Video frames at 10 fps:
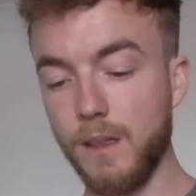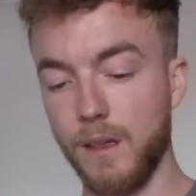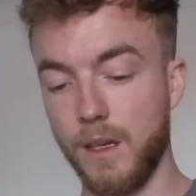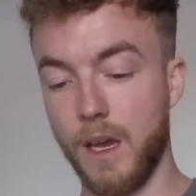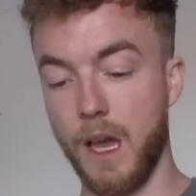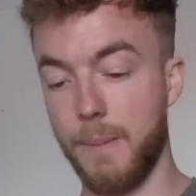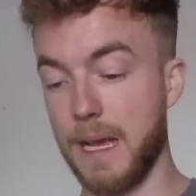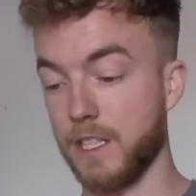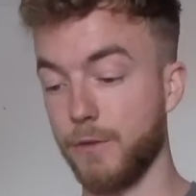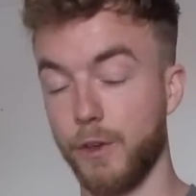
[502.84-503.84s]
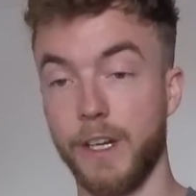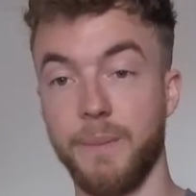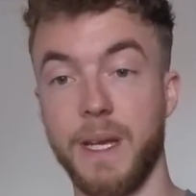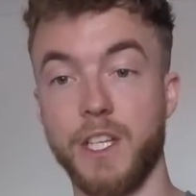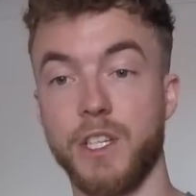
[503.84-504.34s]
As I've already
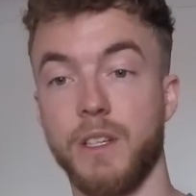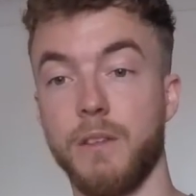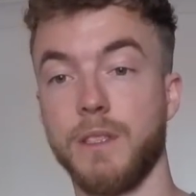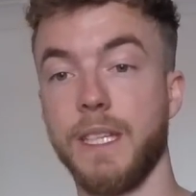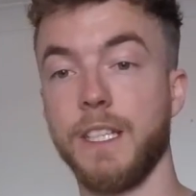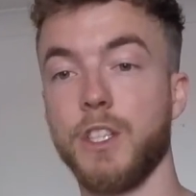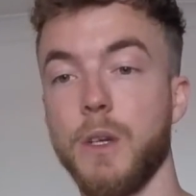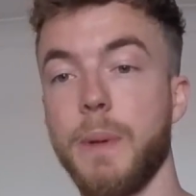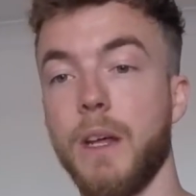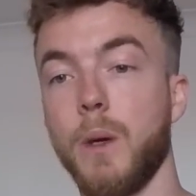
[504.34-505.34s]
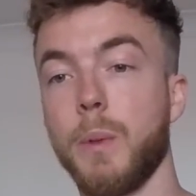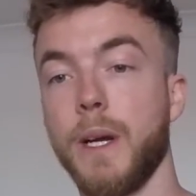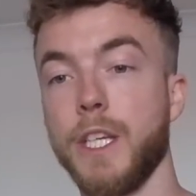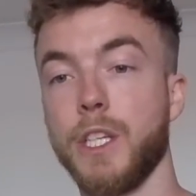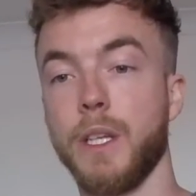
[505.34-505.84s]
mentioned, obviously the 2-button
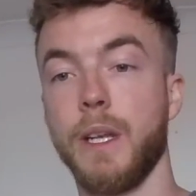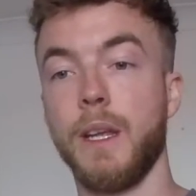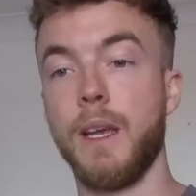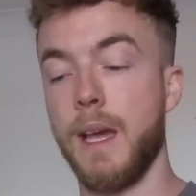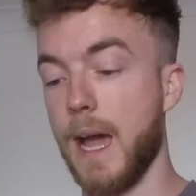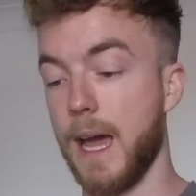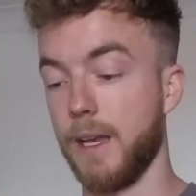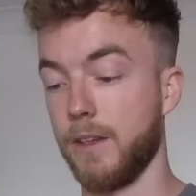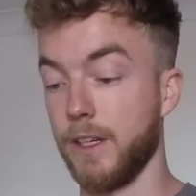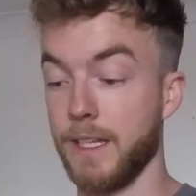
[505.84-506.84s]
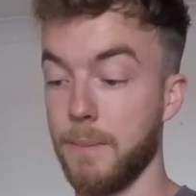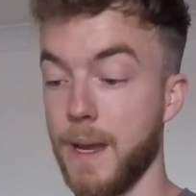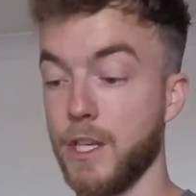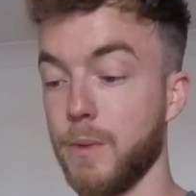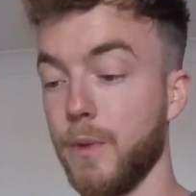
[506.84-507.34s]
operation, and I didn't
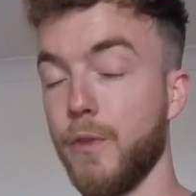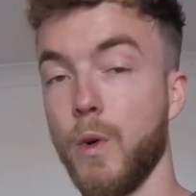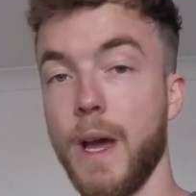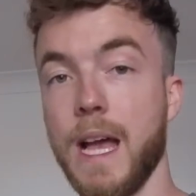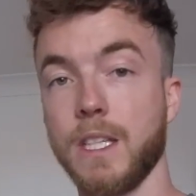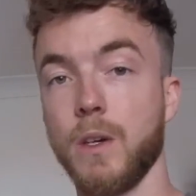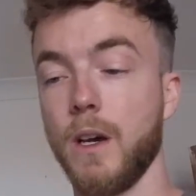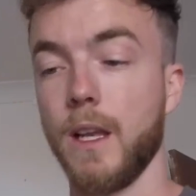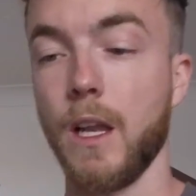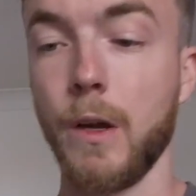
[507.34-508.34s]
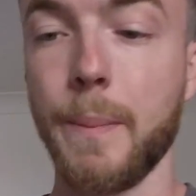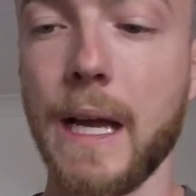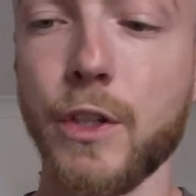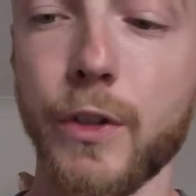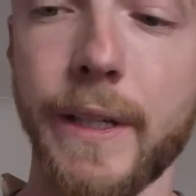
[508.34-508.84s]
mention before, it has got a low
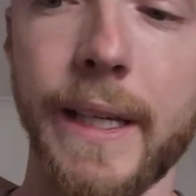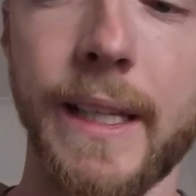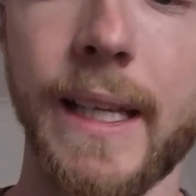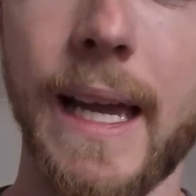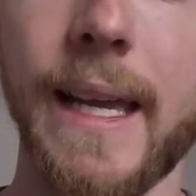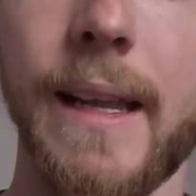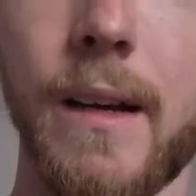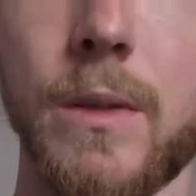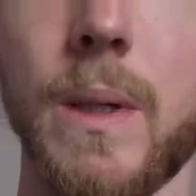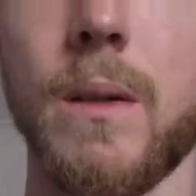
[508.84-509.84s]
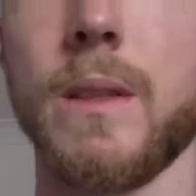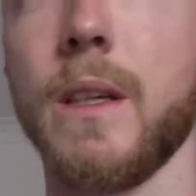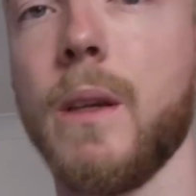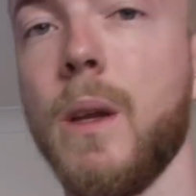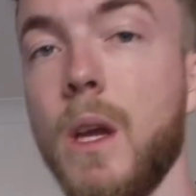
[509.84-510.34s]
battery indicator there as well,
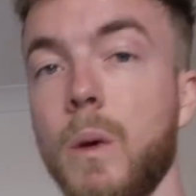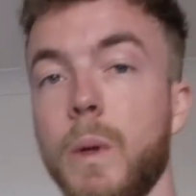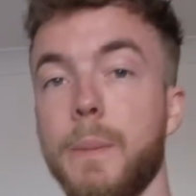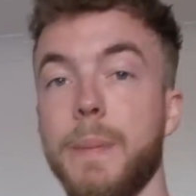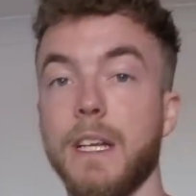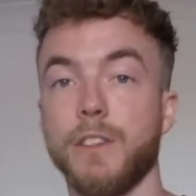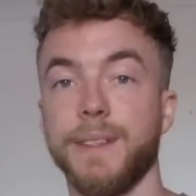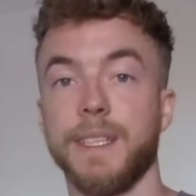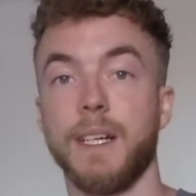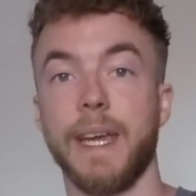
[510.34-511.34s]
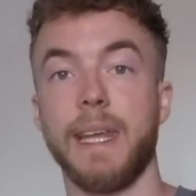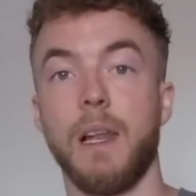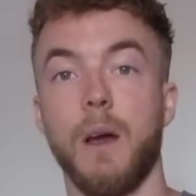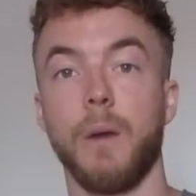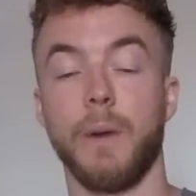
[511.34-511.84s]
so when the batteries are getting
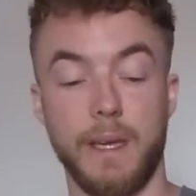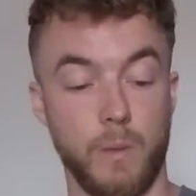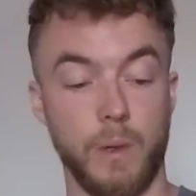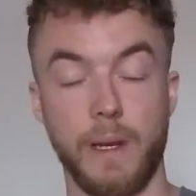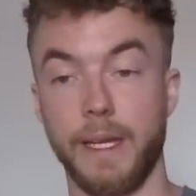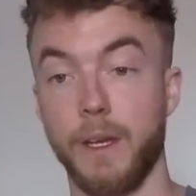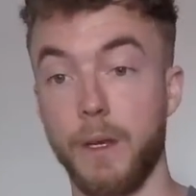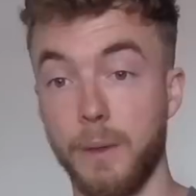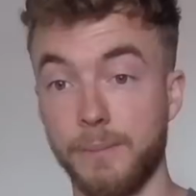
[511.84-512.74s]
low, it will let you know.